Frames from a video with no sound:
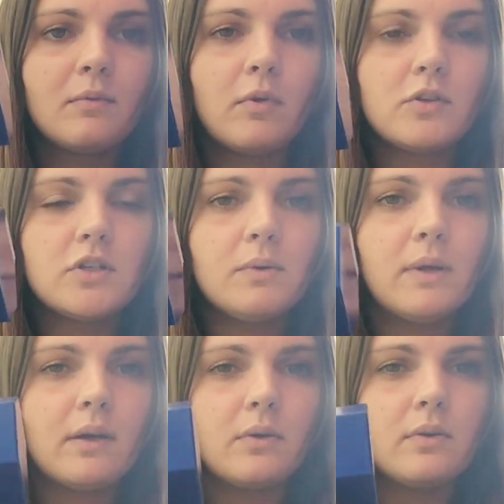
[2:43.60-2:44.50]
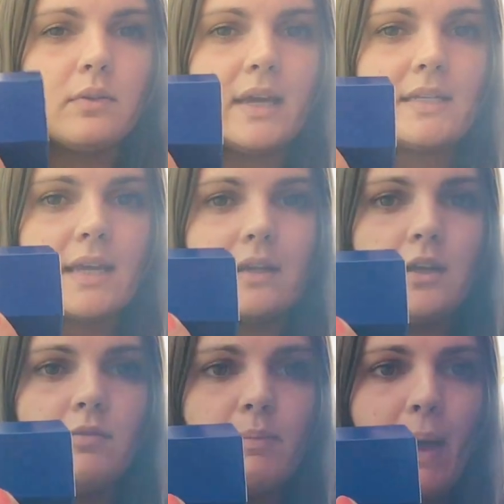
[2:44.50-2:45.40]
What do we call this? Can
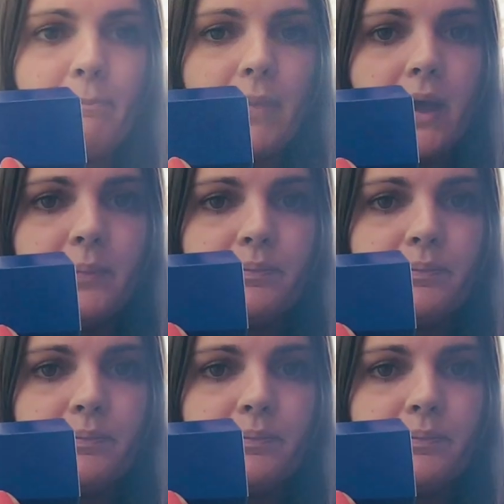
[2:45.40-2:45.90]
you remember?